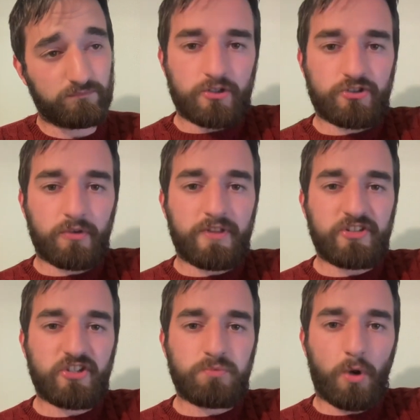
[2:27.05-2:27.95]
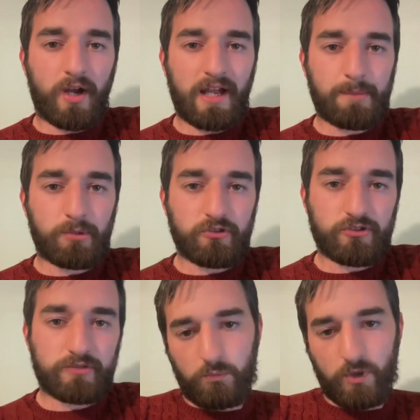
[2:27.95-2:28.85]
So this is what
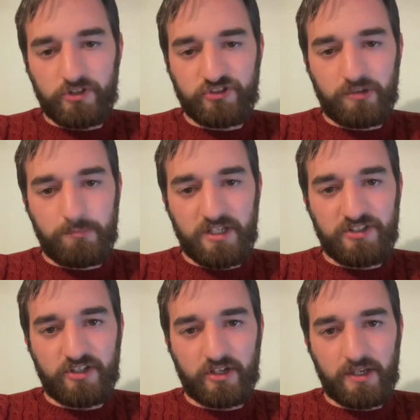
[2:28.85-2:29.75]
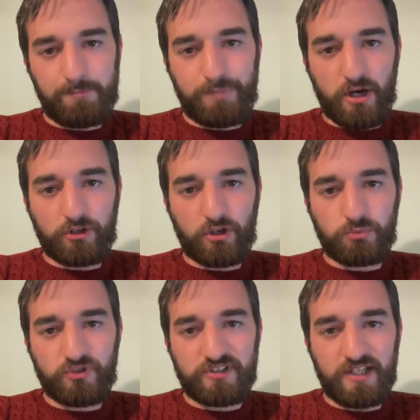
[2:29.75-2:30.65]
happened. Once the media embargo
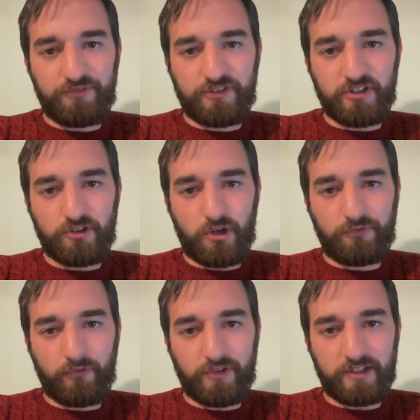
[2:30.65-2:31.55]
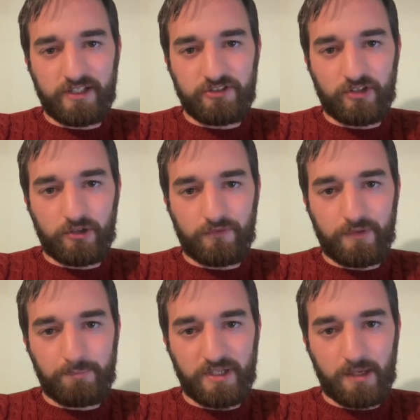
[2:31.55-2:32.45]
was lifted off of the leader of
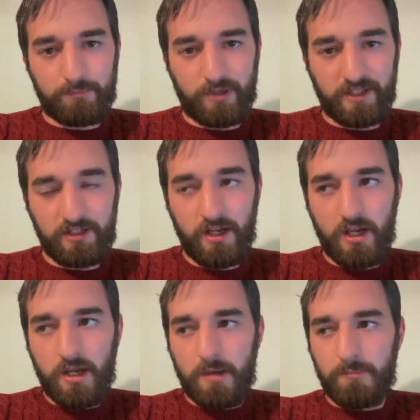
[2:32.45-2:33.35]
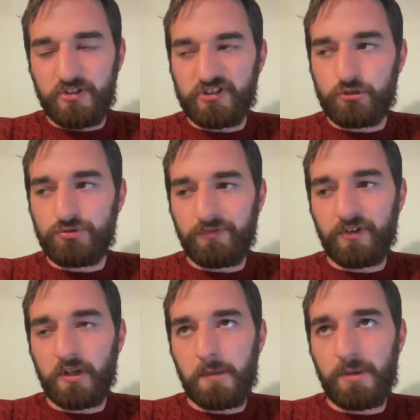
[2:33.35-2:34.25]
the BNP, Mr.
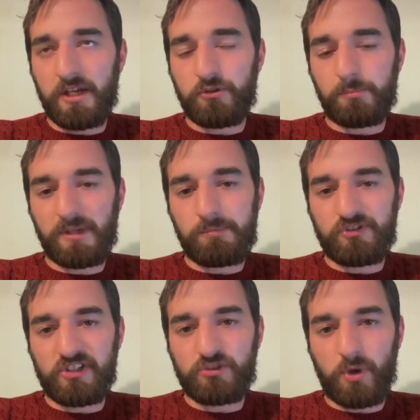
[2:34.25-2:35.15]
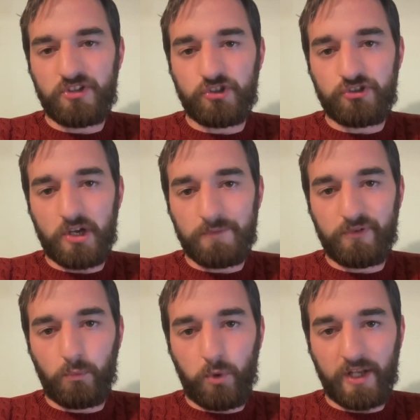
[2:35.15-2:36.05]
Griffin appeared on BBC's Question Time
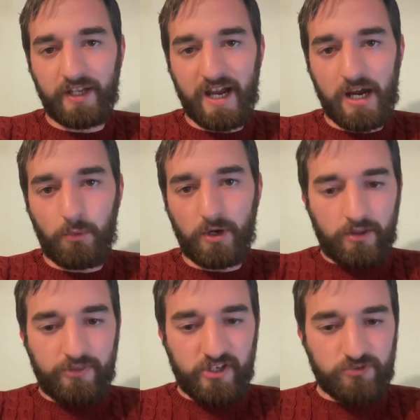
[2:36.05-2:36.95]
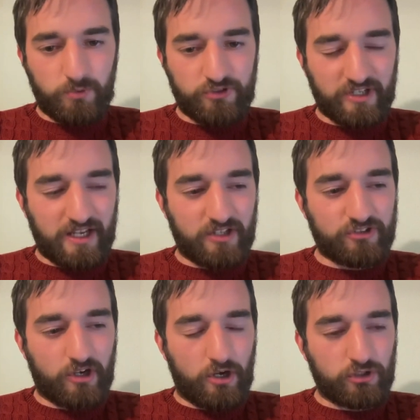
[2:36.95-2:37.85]
for 1 hour. This was at
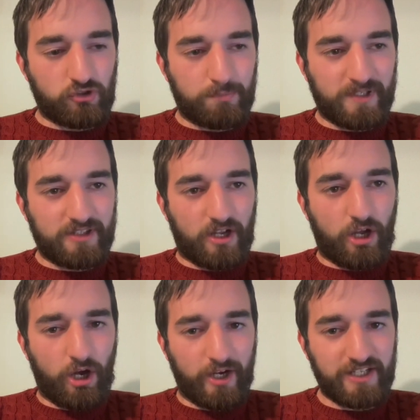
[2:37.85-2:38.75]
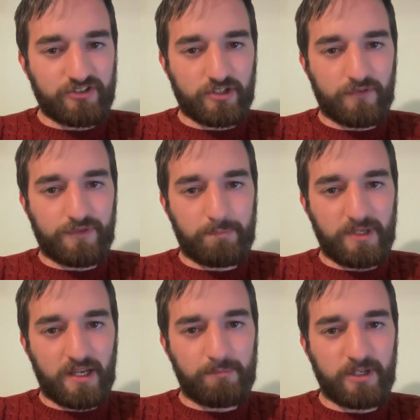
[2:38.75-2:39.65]
arguably the height of the
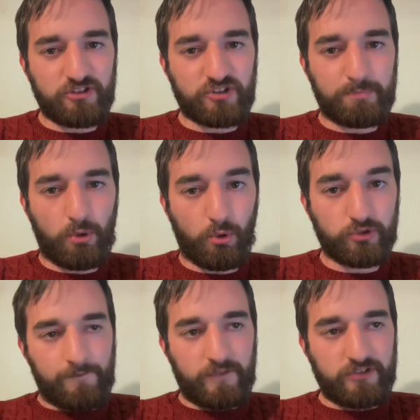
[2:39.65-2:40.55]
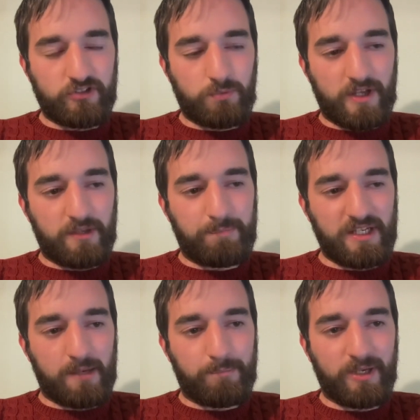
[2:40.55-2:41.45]
BNP support. This is where the
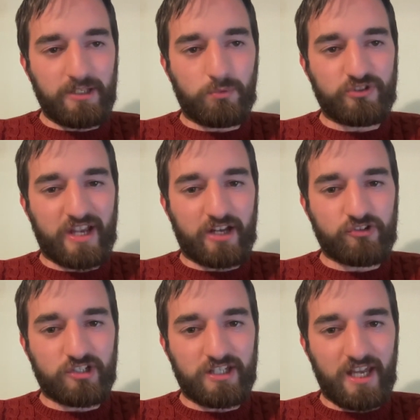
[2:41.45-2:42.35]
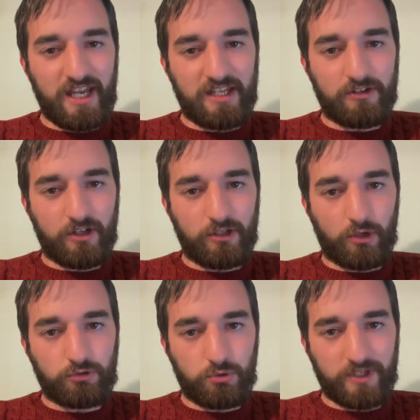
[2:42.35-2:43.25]
BNP was actually in
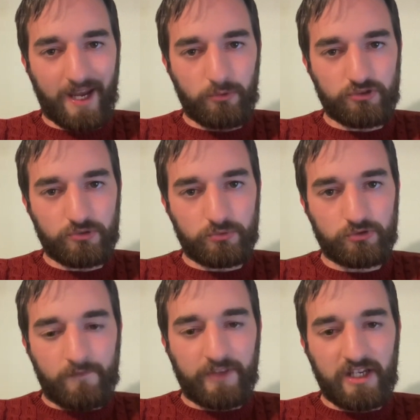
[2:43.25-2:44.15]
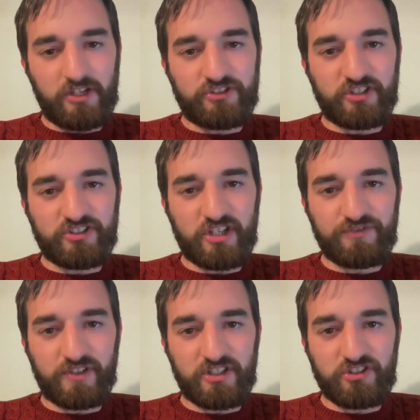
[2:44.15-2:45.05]
local councils. They had
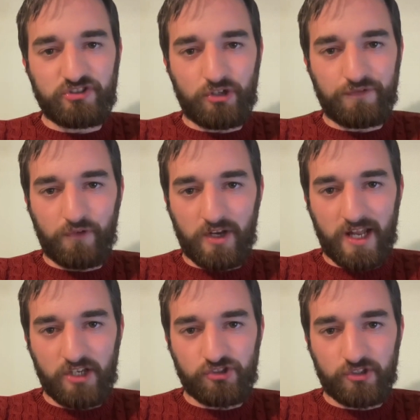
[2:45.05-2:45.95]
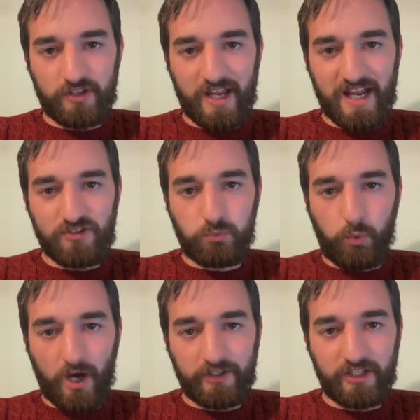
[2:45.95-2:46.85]
successfully stood for election and
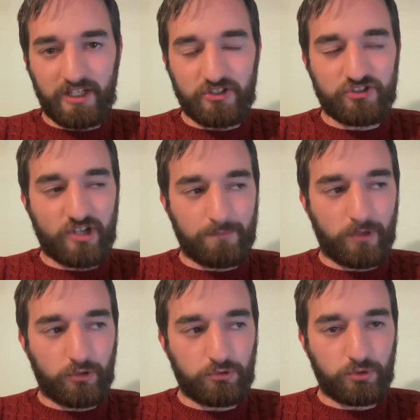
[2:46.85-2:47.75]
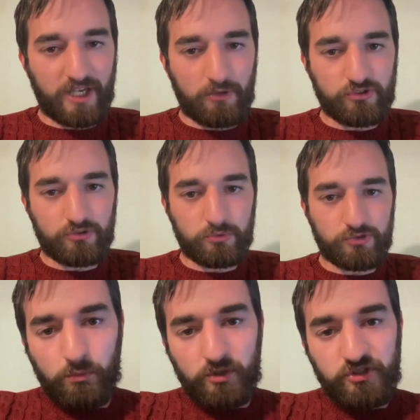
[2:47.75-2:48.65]
won in some local
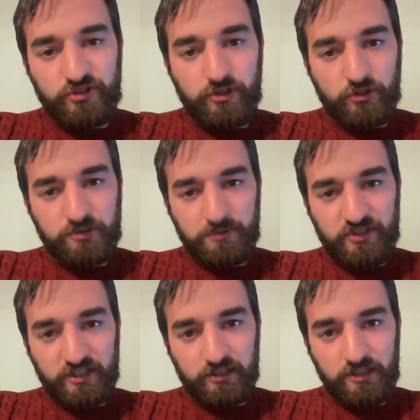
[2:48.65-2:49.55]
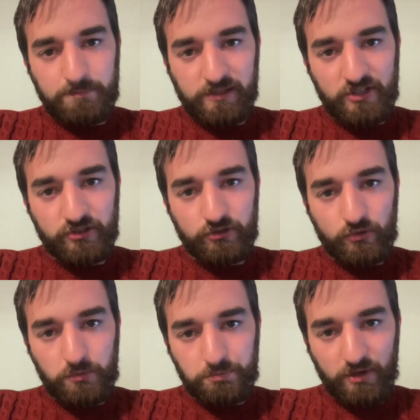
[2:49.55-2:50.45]
councils, which is not a particularly pleasant
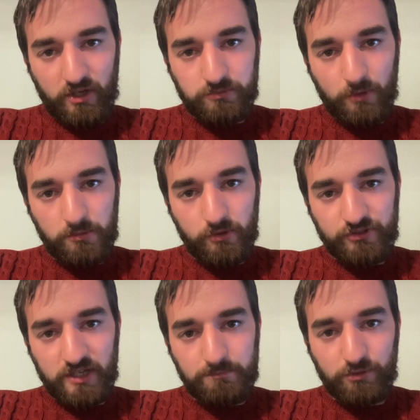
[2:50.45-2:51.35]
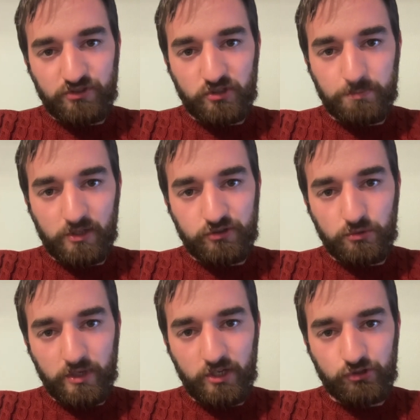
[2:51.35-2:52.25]
or proud moment in British
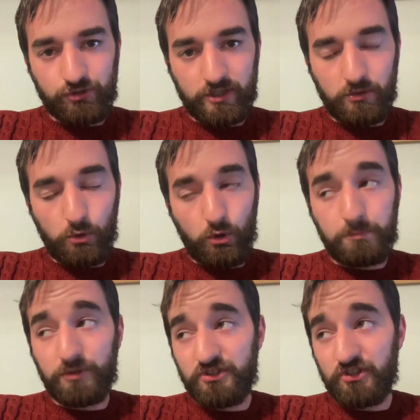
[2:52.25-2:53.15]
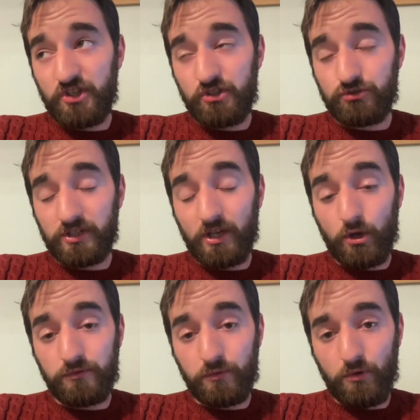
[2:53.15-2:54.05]
political history, or British history
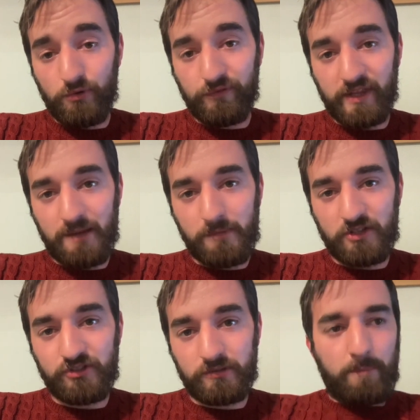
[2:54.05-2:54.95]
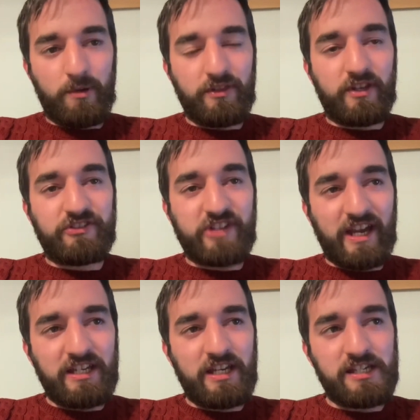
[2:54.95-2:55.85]
overall for that matter. But the
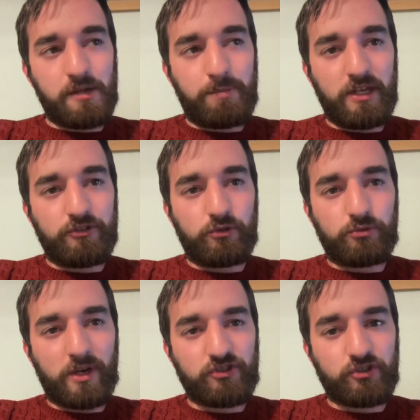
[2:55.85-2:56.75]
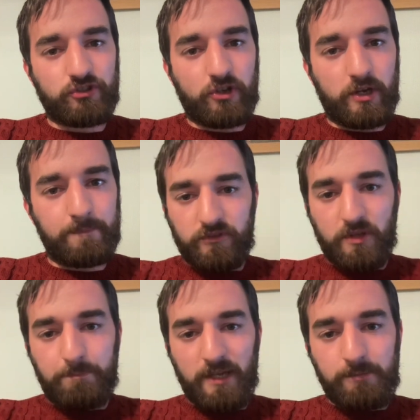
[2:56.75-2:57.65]
day he appeared on Question Time,
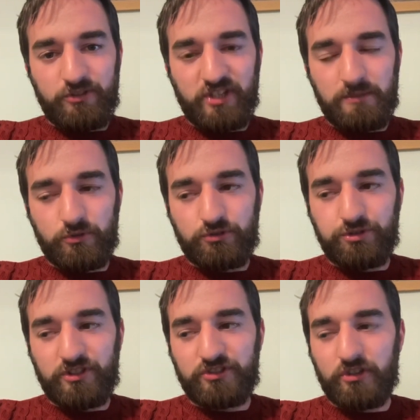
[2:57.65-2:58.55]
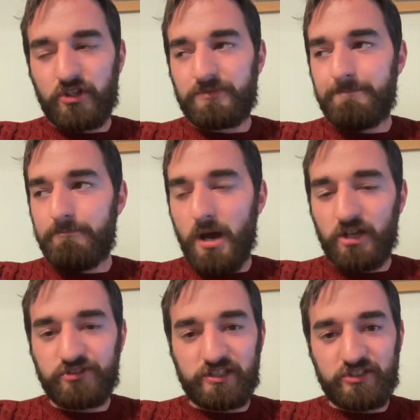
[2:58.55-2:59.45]
the BBC was criticised
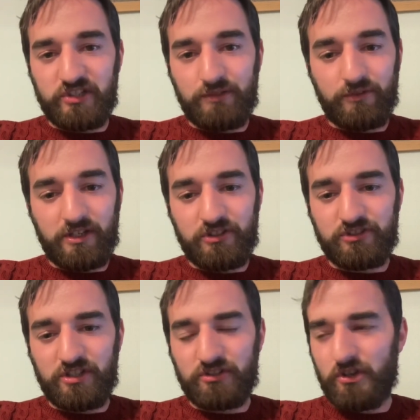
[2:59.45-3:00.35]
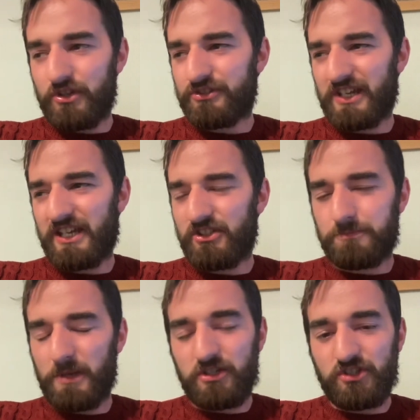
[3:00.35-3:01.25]
mercilessly for this. This guy's hate
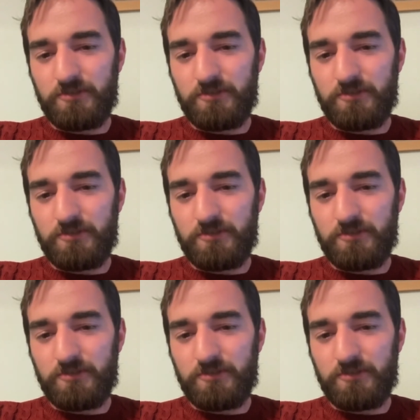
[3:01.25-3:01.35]
speech, he's